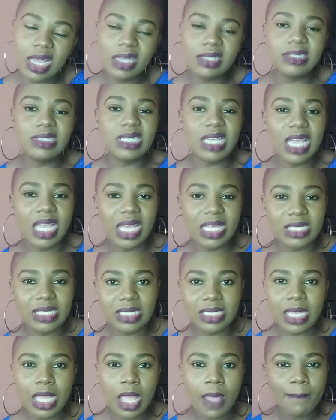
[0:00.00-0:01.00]

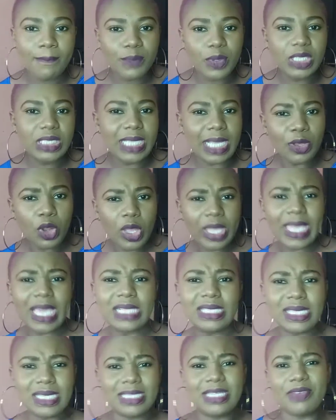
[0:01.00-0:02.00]
yes, but you're not
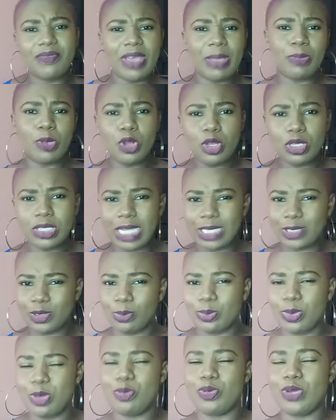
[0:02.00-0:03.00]
getting the vibe. There are
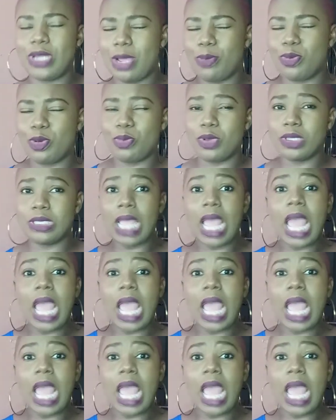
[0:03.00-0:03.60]
some people that propose